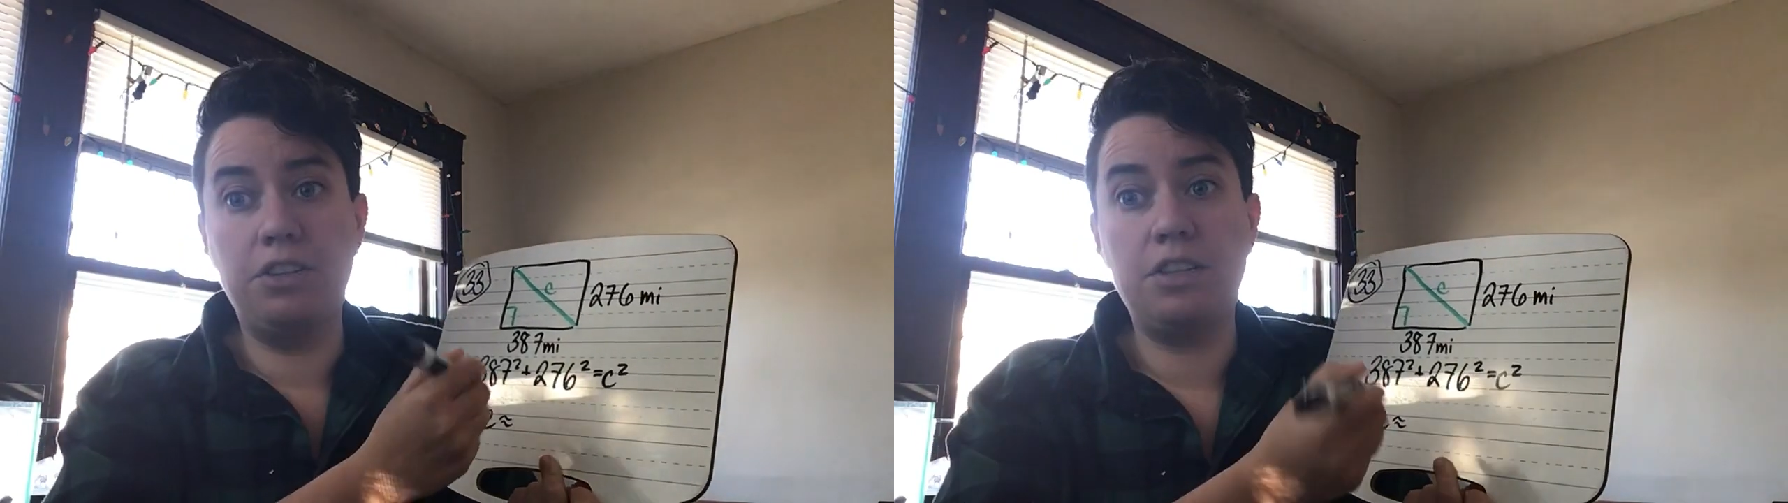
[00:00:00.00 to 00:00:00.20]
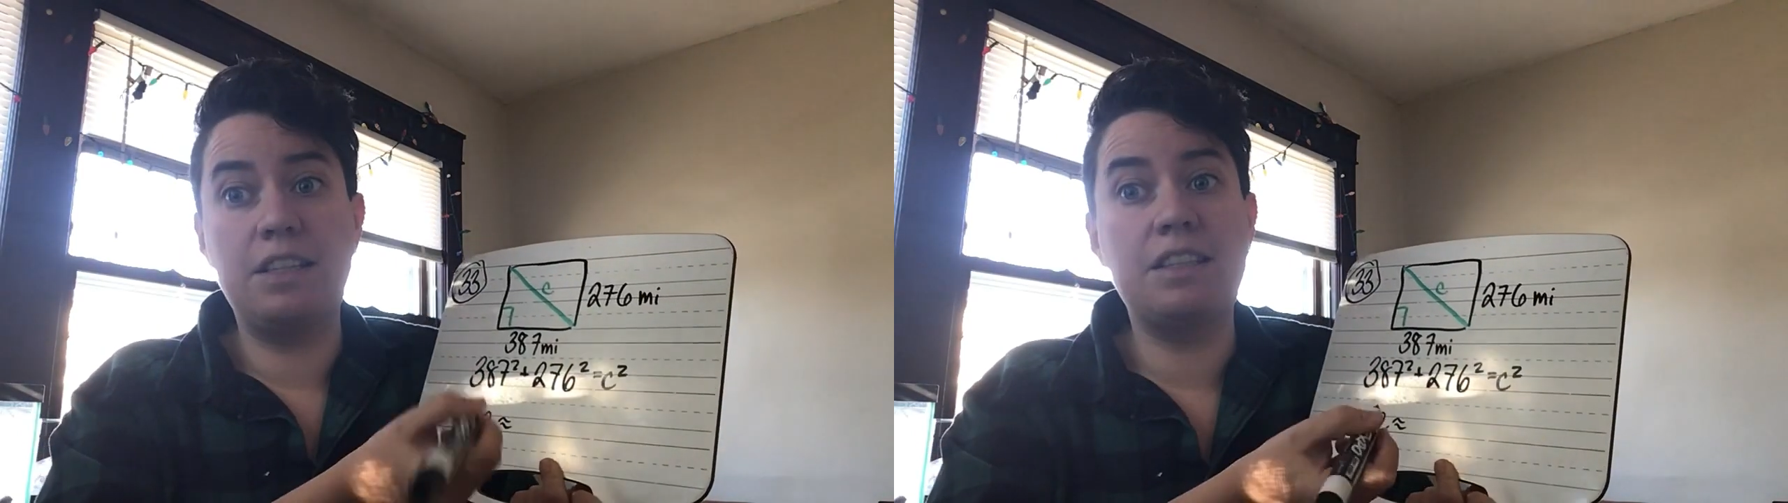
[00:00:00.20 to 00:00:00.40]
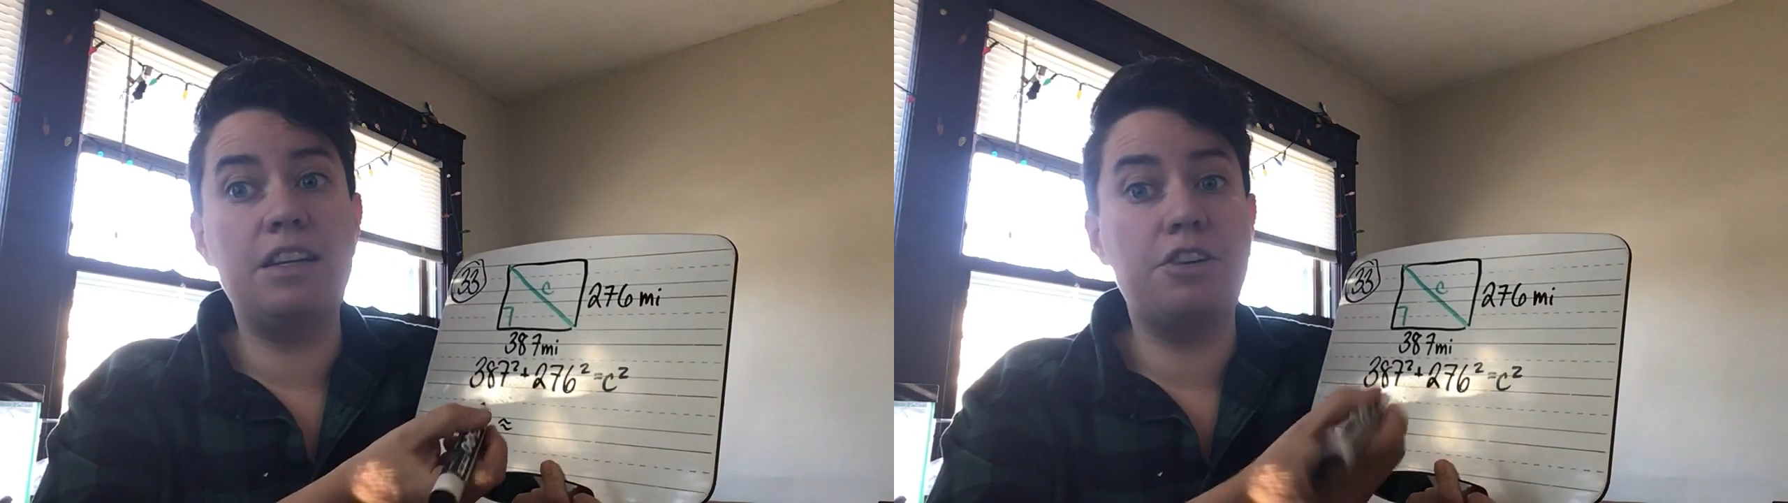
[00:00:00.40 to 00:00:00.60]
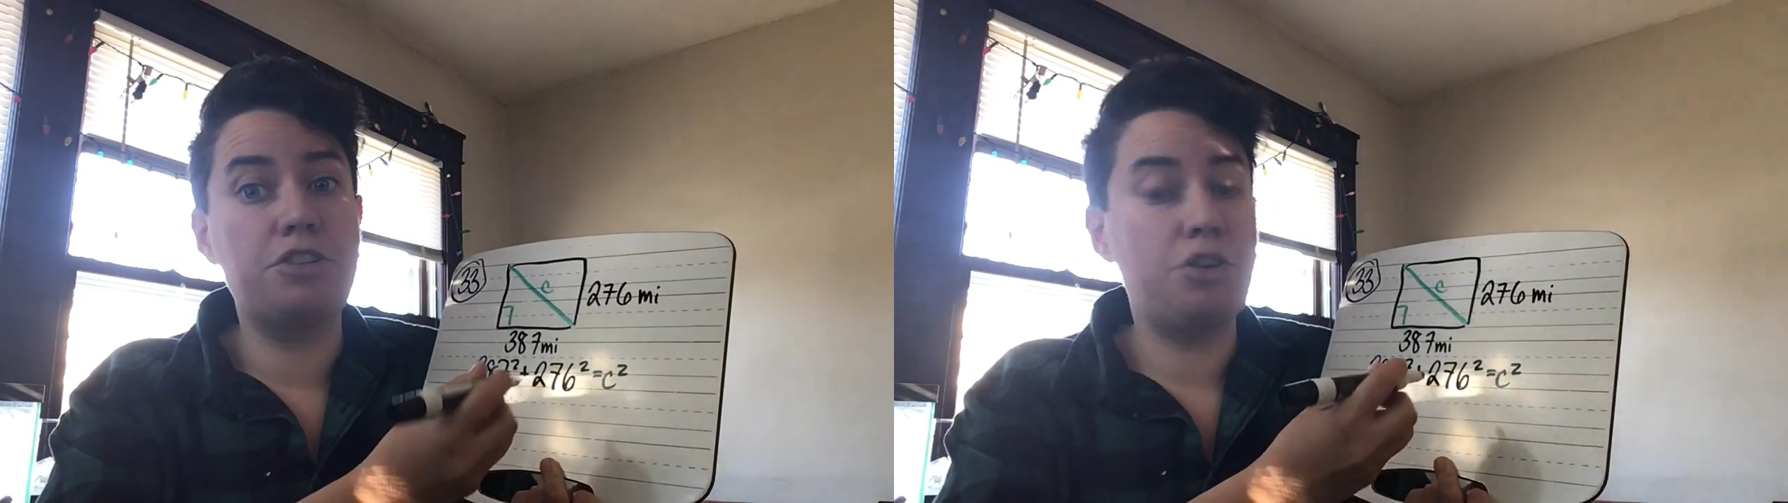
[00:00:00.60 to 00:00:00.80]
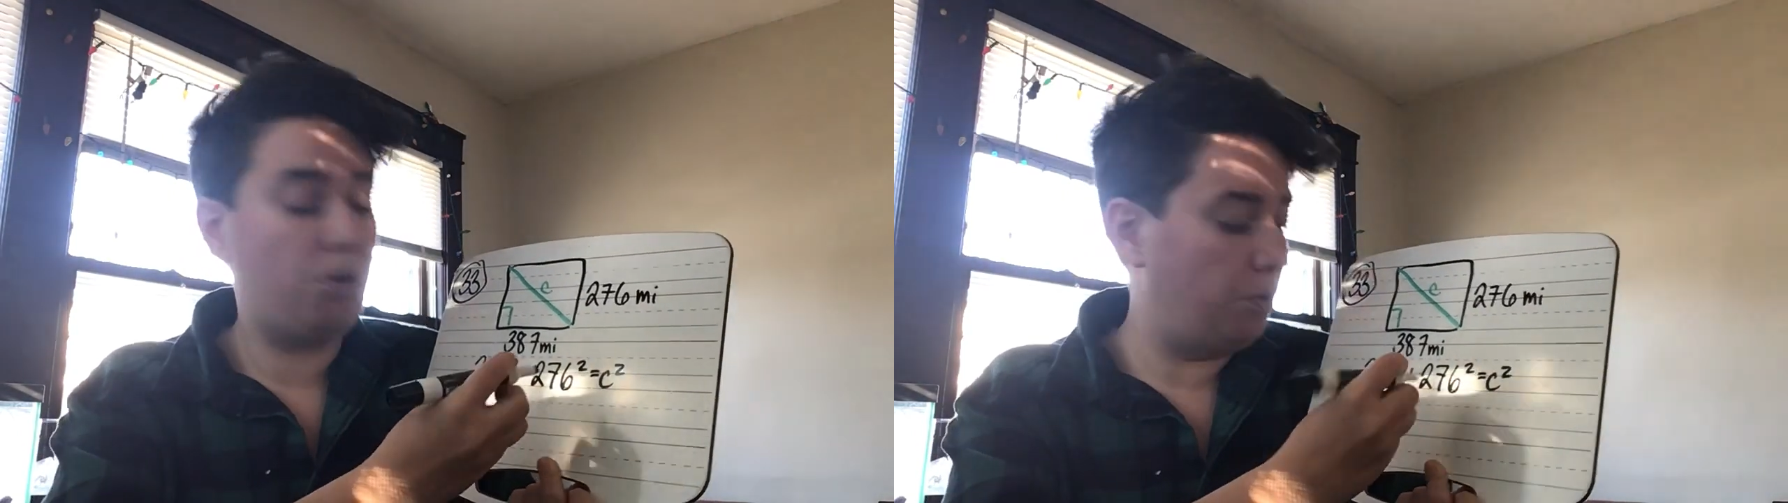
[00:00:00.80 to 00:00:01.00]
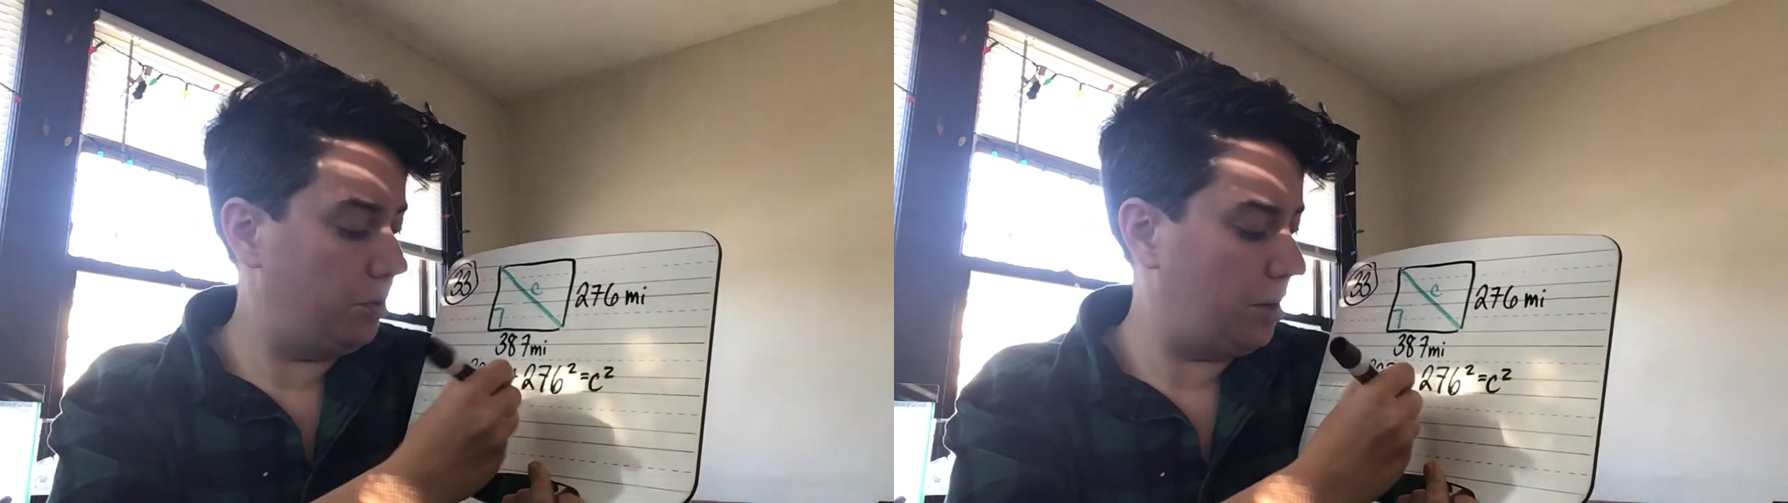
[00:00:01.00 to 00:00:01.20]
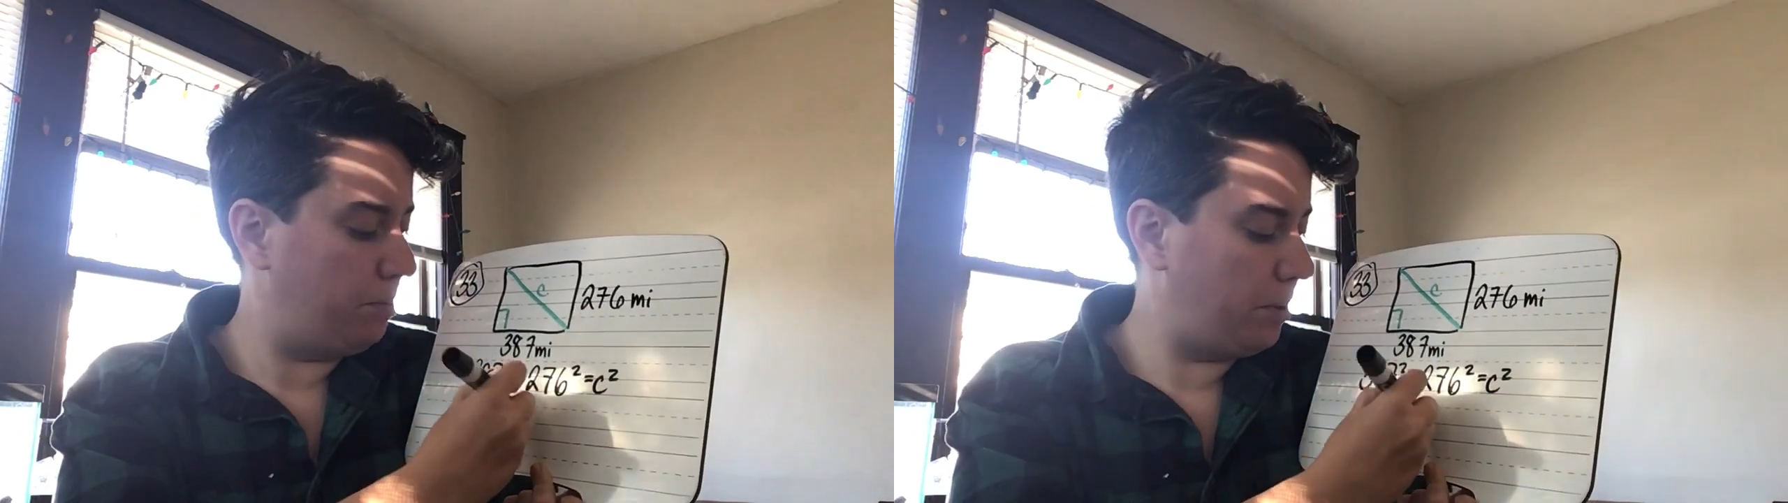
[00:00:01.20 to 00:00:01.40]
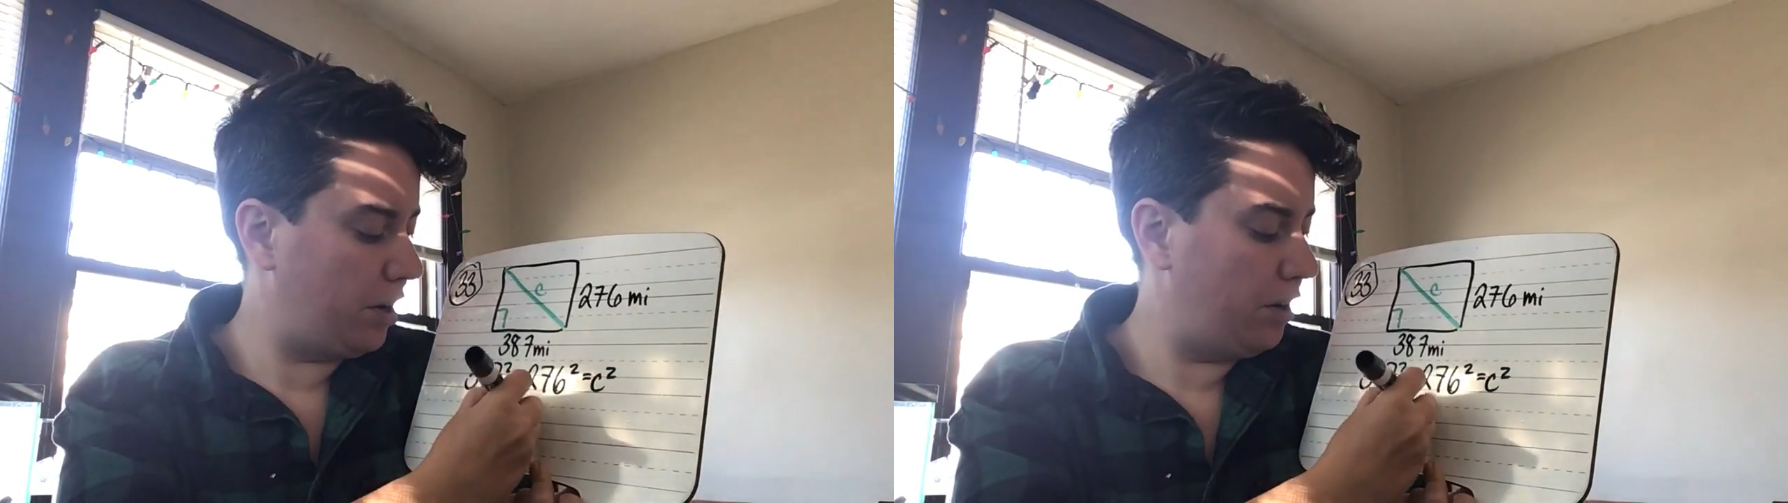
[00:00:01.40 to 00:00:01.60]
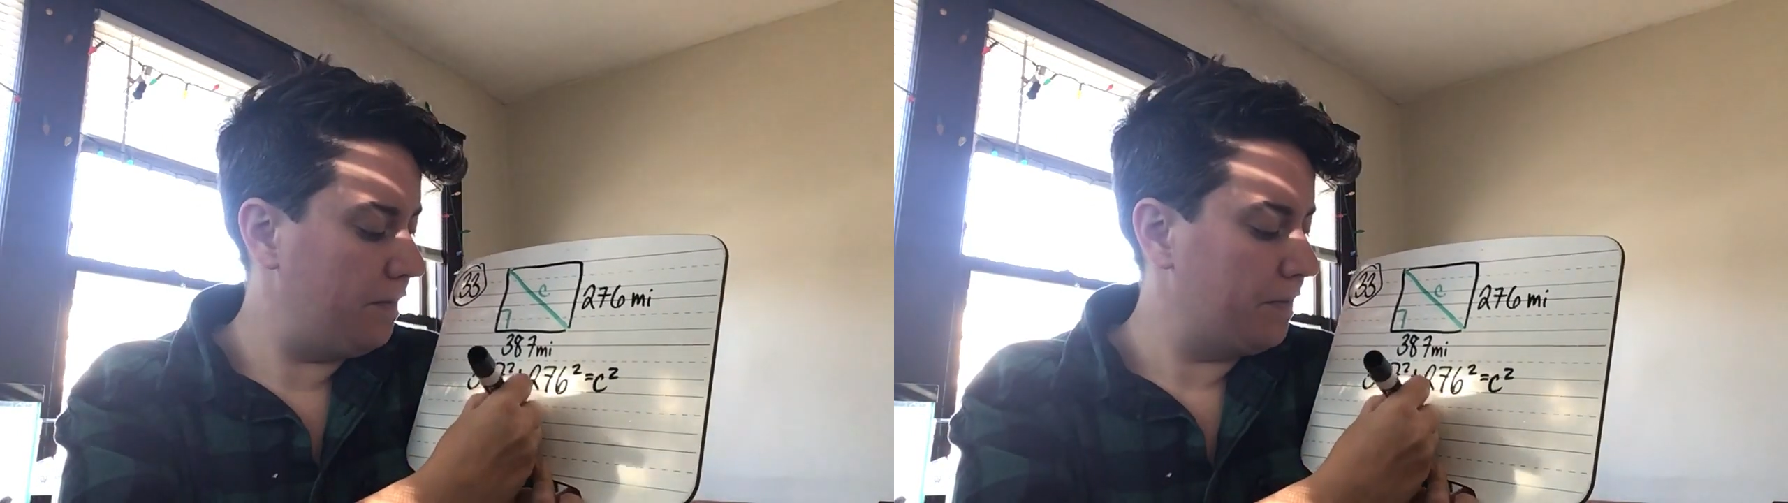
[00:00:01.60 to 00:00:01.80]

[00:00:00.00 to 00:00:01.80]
so that's the nearest whole number,